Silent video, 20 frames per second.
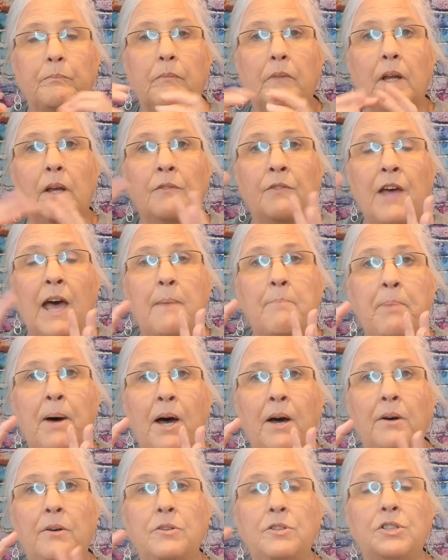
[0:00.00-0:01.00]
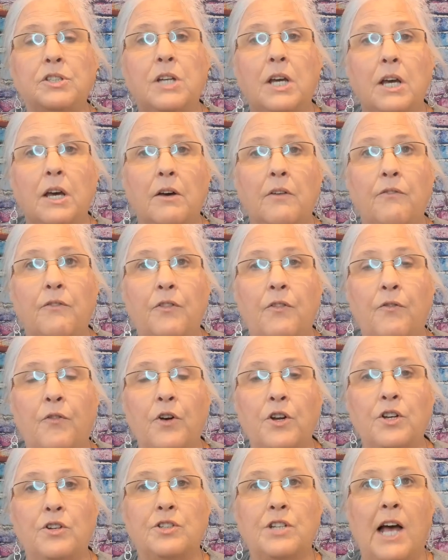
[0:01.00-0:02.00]
that post for
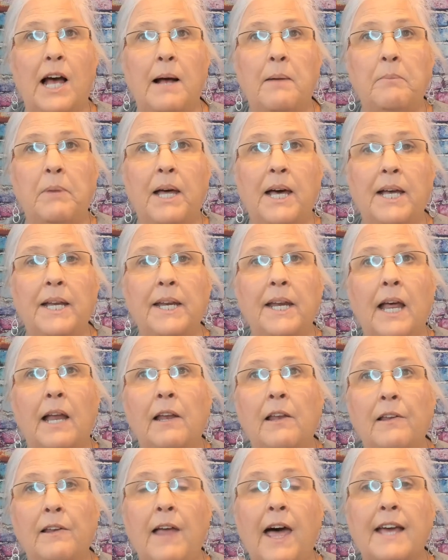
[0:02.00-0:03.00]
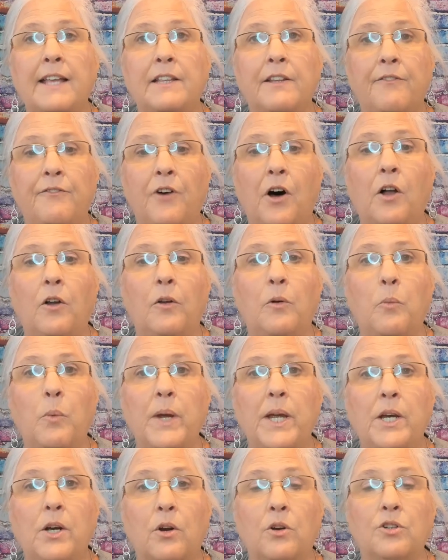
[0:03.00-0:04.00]
your timeline, like the following
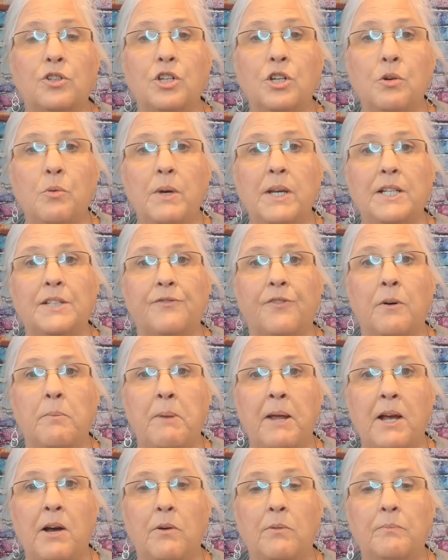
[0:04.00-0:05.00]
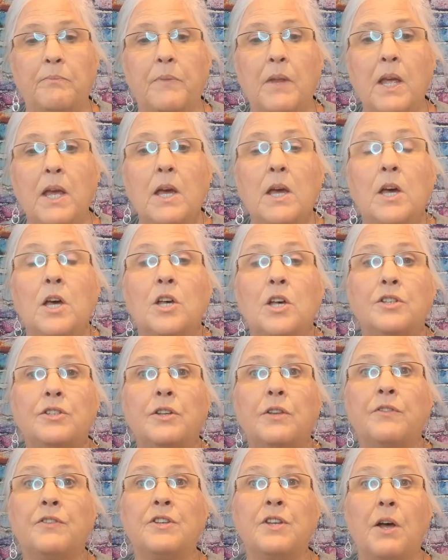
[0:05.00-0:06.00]
week or 2 weeks from now.
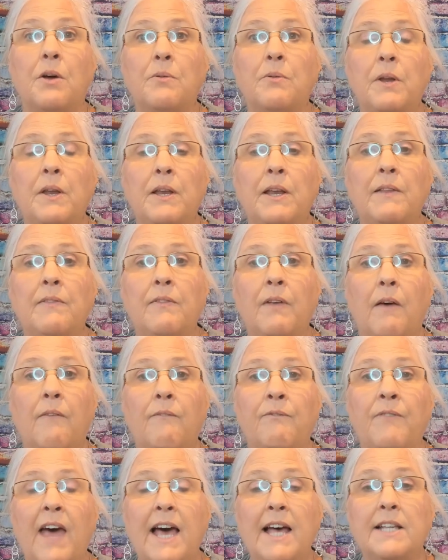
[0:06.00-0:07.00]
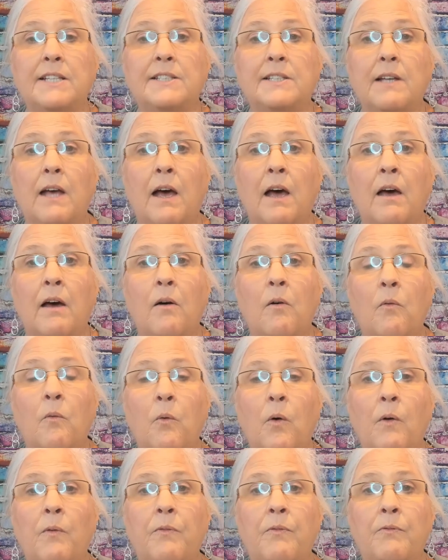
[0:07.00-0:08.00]
So that's
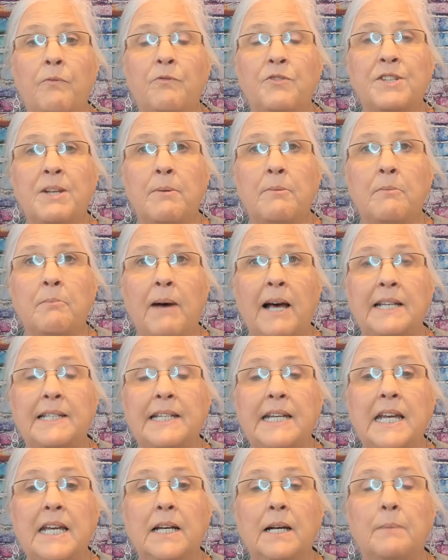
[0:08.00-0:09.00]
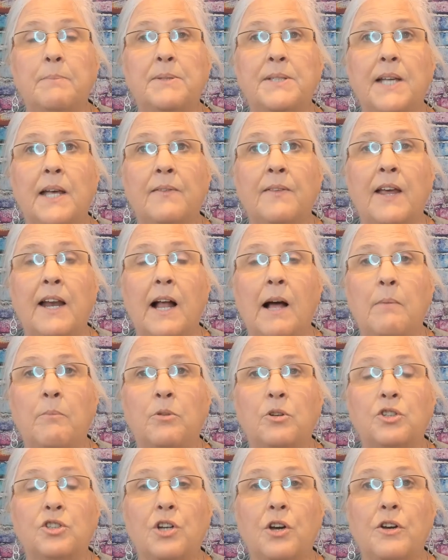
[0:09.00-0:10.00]
some of my tips that I'm
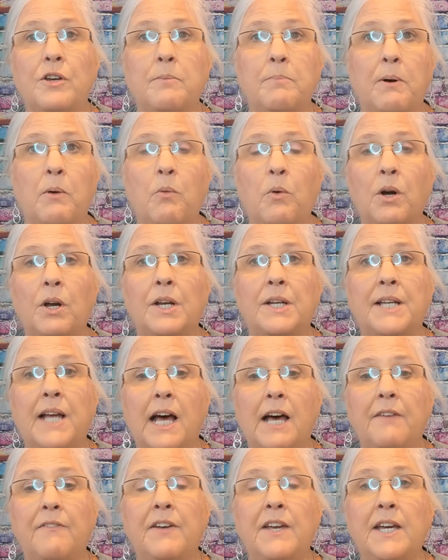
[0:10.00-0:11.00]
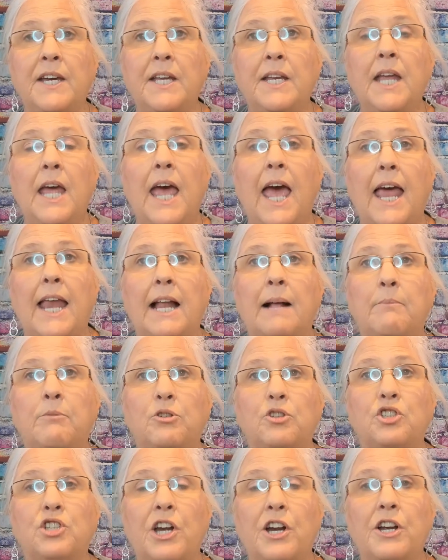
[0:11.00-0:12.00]
going to show you, but we're going to dive in, and I'm going
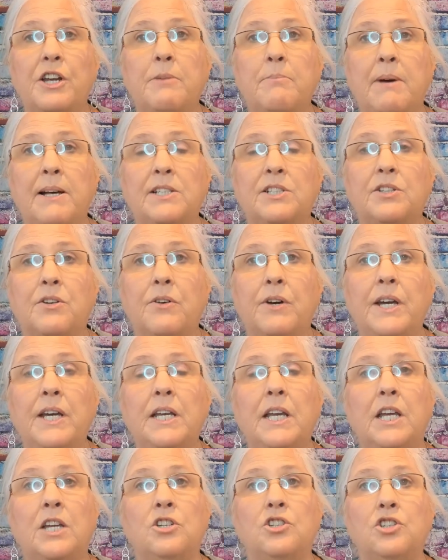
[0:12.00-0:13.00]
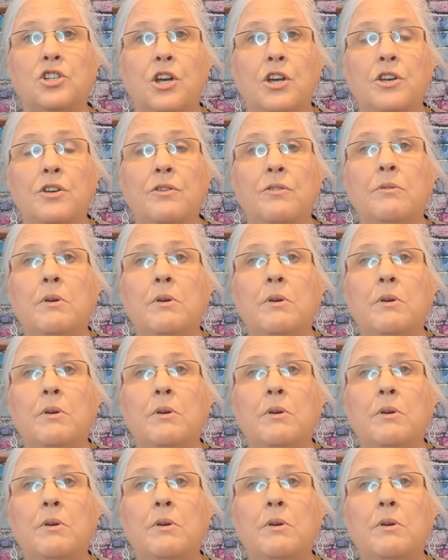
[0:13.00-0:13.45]
to share you my screen and show you